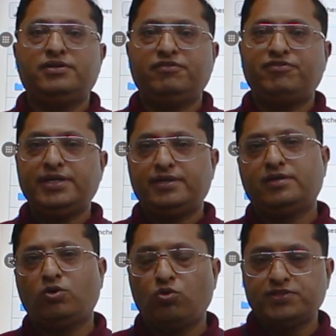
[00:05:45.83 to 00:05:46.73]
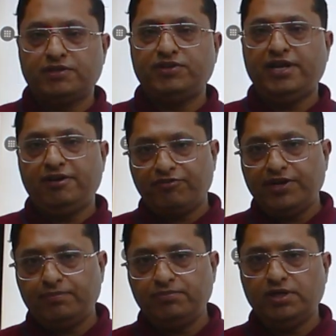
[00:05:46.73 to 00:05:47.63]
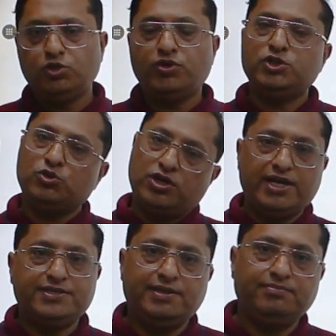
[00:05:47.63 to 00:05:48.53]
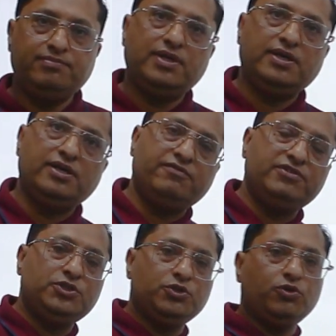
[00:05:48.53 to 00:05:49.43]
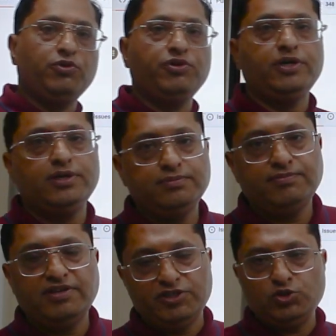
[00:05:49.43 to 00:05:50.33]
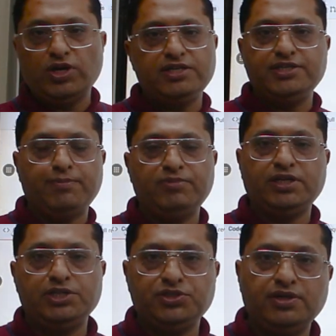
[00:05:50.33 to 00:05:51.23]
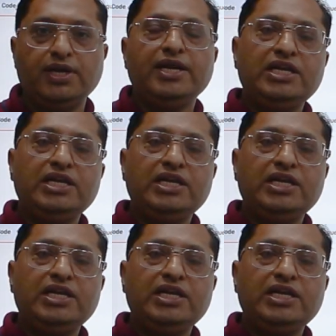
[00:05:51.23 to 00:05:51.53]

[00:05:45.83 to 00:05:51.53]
different codes of the A-frame, you can utilize them with your virtual reality application.